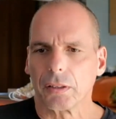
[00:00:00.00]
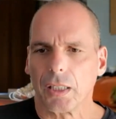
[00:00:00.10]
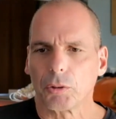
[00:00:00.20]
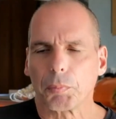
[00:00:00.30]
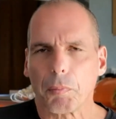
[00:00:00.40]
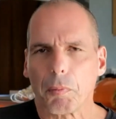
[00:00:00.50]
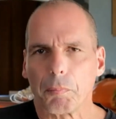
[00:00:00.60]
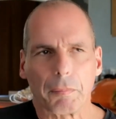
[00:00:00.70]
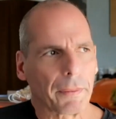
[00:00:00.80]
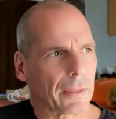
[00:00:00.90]
I would
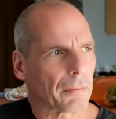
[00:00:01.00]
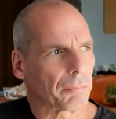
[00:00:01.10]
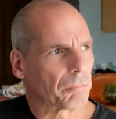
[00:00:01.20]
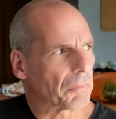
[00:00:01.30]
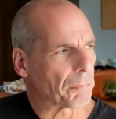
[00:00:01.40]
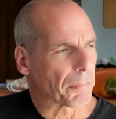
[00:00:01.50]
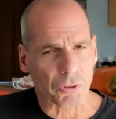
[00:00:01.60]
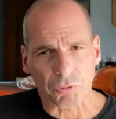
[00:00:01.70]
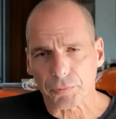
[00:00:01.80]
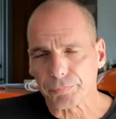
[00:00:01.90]
probably be
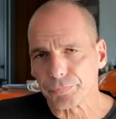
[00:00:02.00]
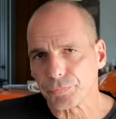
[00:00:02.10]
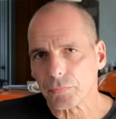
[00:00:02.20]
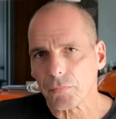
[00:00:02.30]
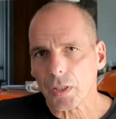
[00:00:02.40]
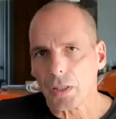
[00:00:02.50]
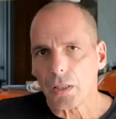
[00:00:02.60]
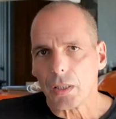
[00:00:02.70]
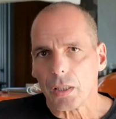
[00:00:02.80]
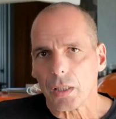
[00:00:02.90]
imprisoned.
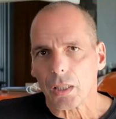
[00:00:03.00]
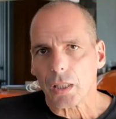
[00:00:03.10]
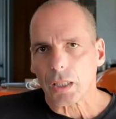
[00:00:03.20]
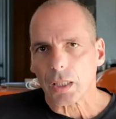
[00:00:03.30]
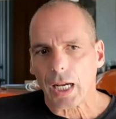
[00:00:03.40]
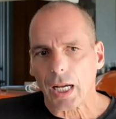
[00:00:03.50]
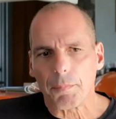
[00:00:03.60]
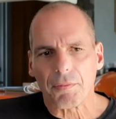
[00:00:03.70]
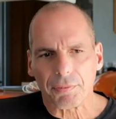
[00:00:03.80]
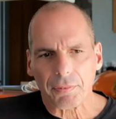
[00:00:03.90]
I
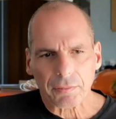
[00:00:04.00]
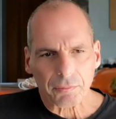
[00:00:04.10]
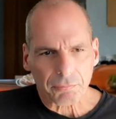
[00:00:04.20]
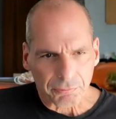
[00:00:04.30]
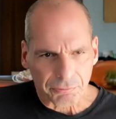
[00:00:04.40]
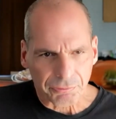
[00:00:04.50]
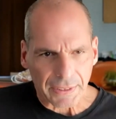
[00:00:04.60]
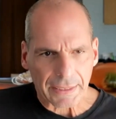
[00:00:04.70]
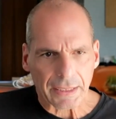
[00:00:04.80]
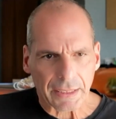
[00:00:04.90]
am a
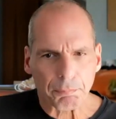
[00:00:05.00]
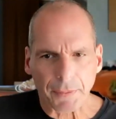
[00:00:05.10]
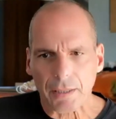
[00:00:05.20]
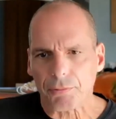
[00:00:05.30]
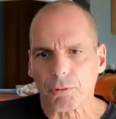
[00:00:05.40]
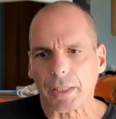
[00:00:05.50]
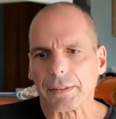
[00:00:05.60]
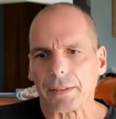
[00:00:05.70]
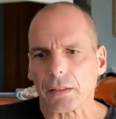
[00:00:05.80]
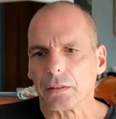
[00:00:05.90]
very powerful
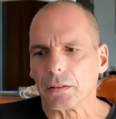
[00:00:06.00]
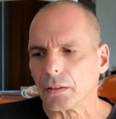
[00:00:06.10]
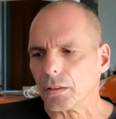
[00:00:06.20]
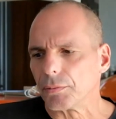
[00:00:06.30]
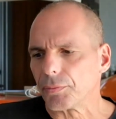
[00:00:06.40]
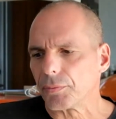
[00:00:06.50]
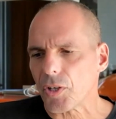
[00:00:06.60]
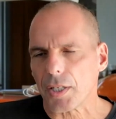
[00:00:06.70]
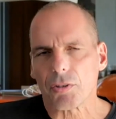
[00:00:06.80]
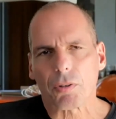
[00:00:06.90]
critic of the
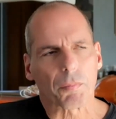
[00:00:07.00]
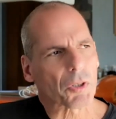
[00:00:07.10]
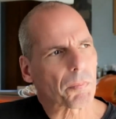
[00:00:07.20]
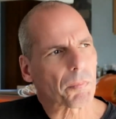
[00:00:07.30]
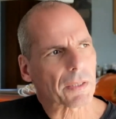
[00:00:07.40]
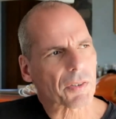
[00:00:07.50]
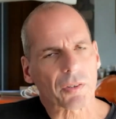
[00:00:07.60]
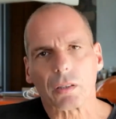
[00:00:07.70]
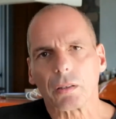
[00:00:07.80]
Chinese Communist Party's